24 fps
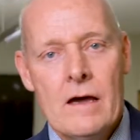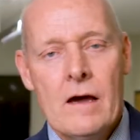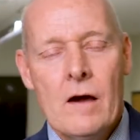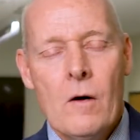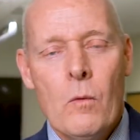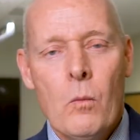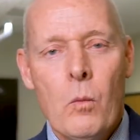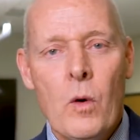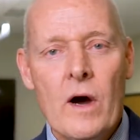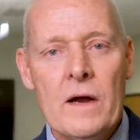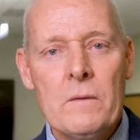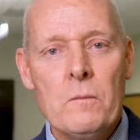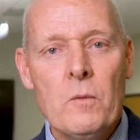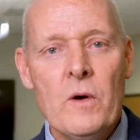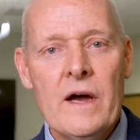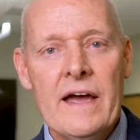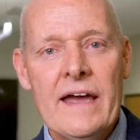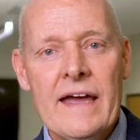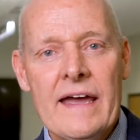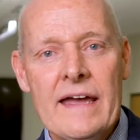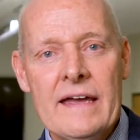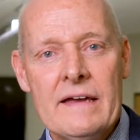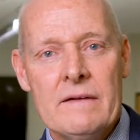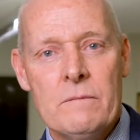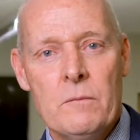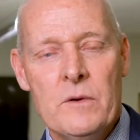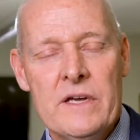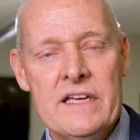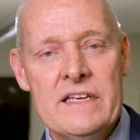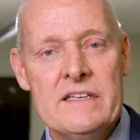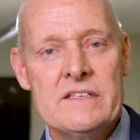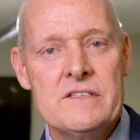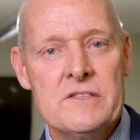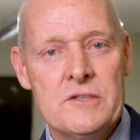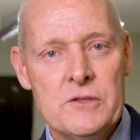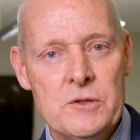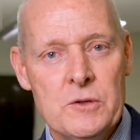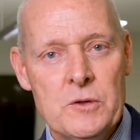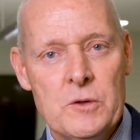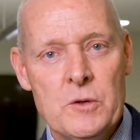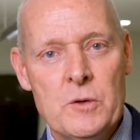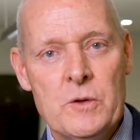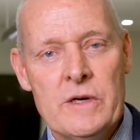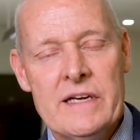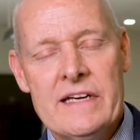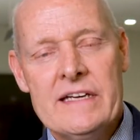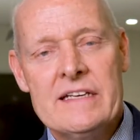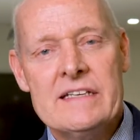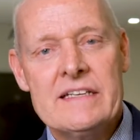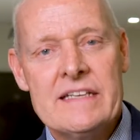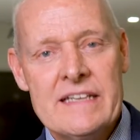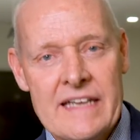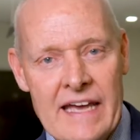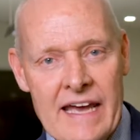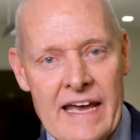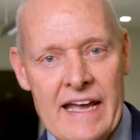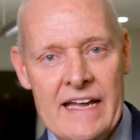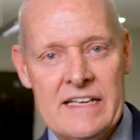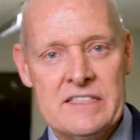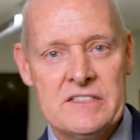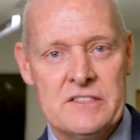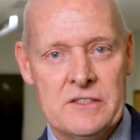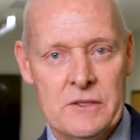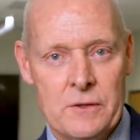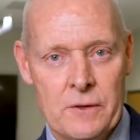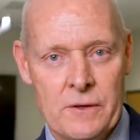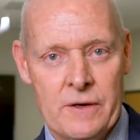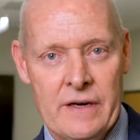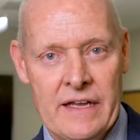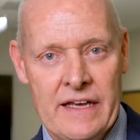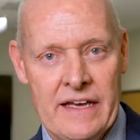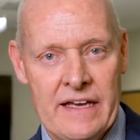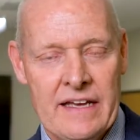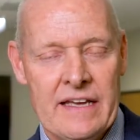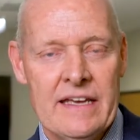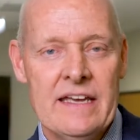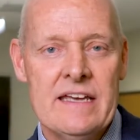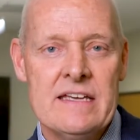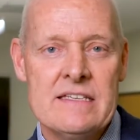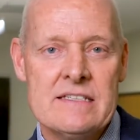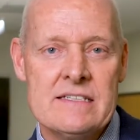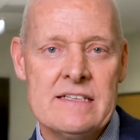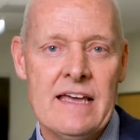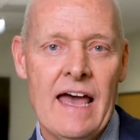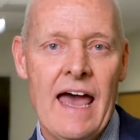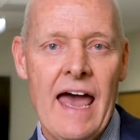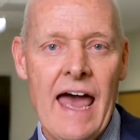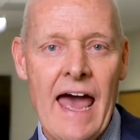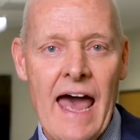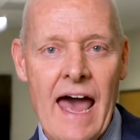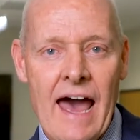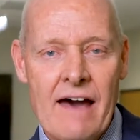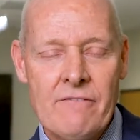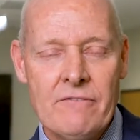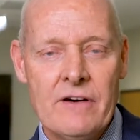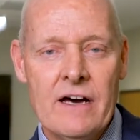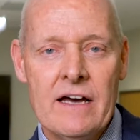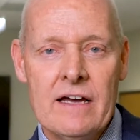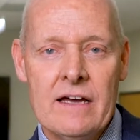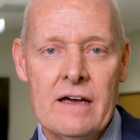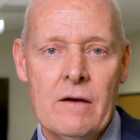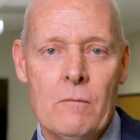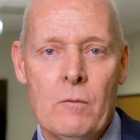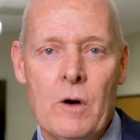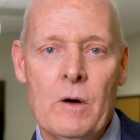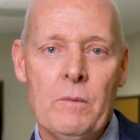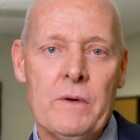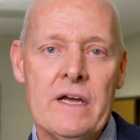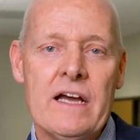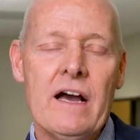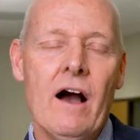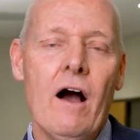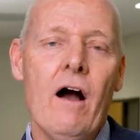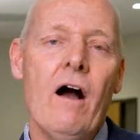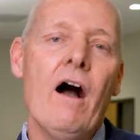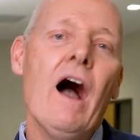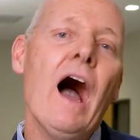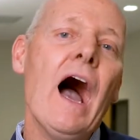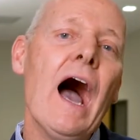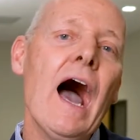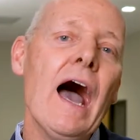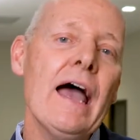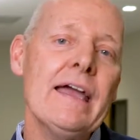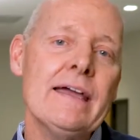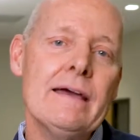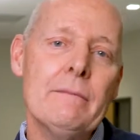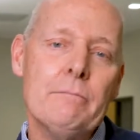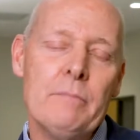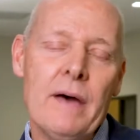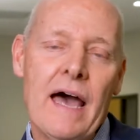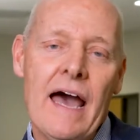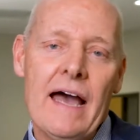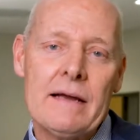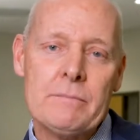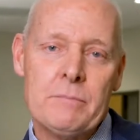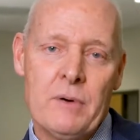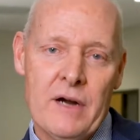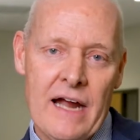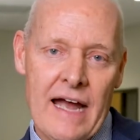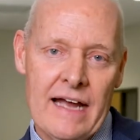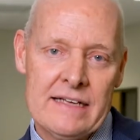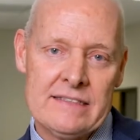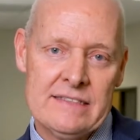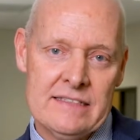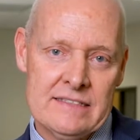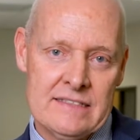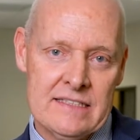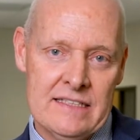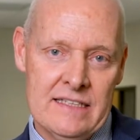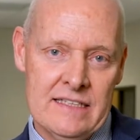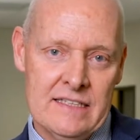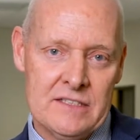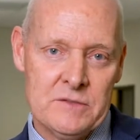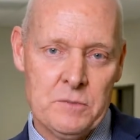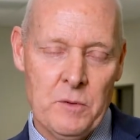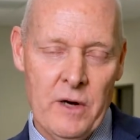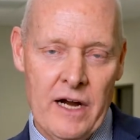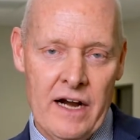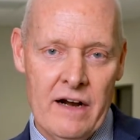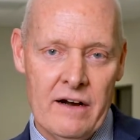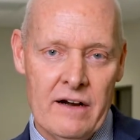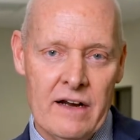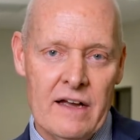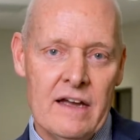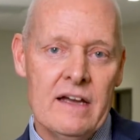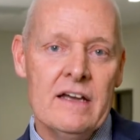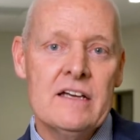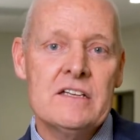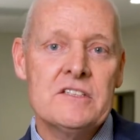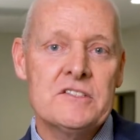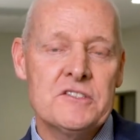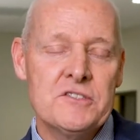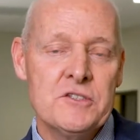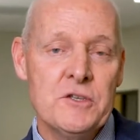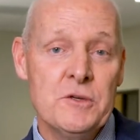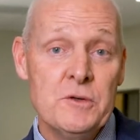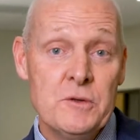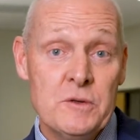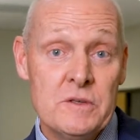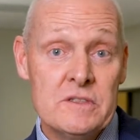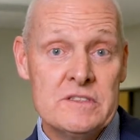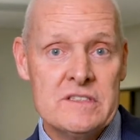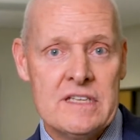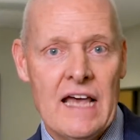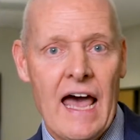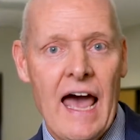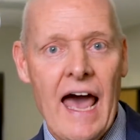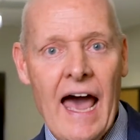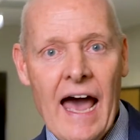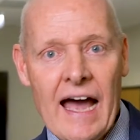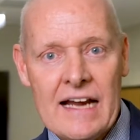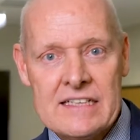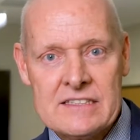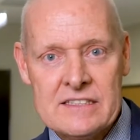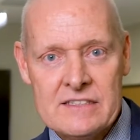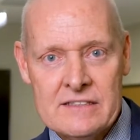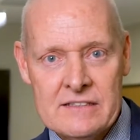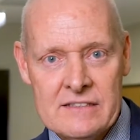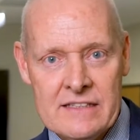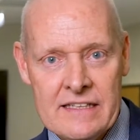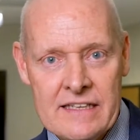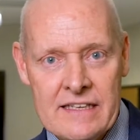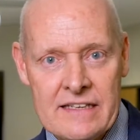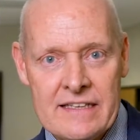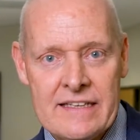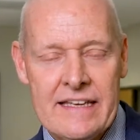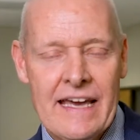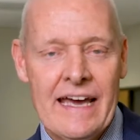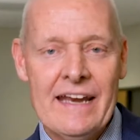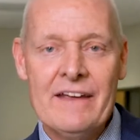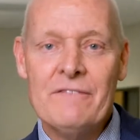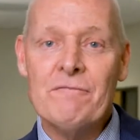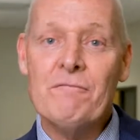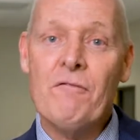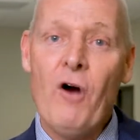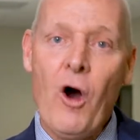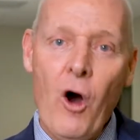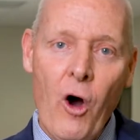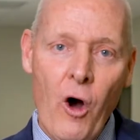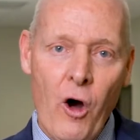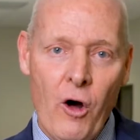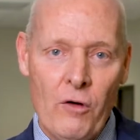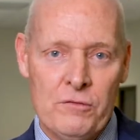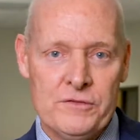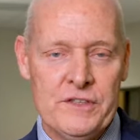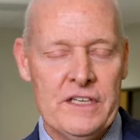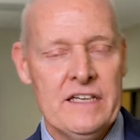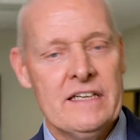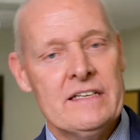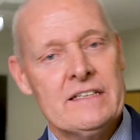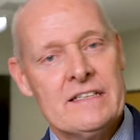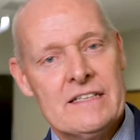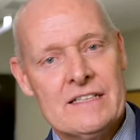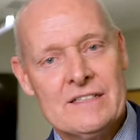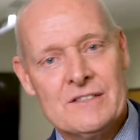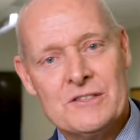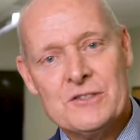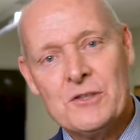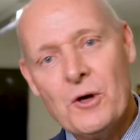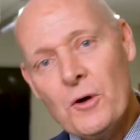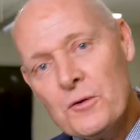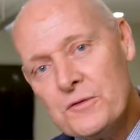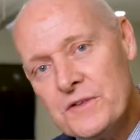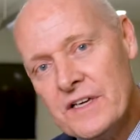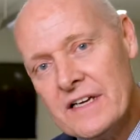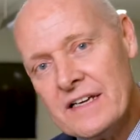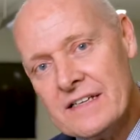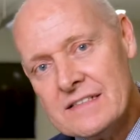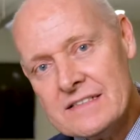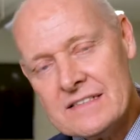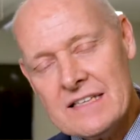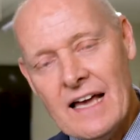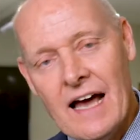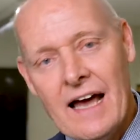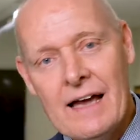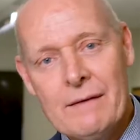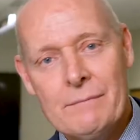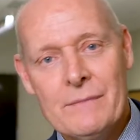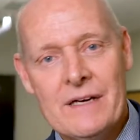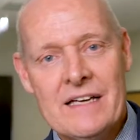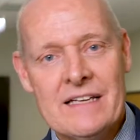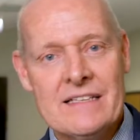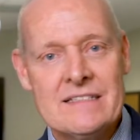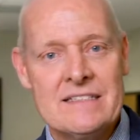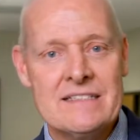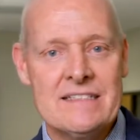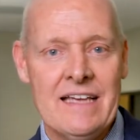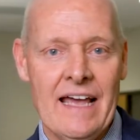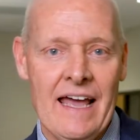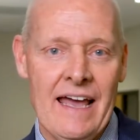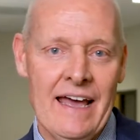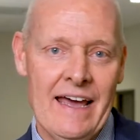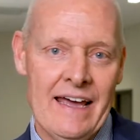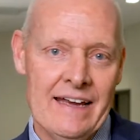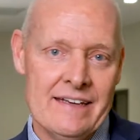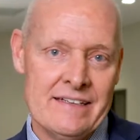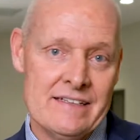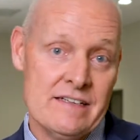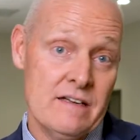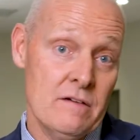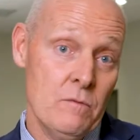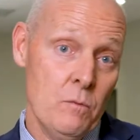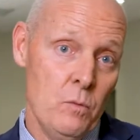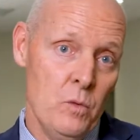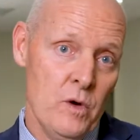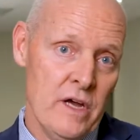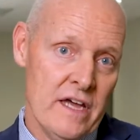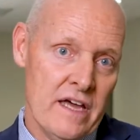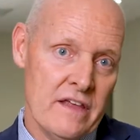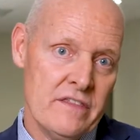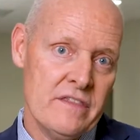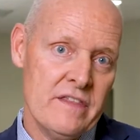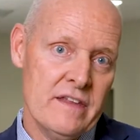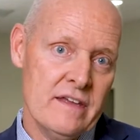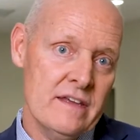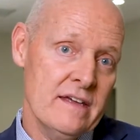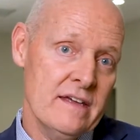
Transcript: One way we do engaged learning is to have what we call high impact practices, where students actually get involved in consulting assignments and with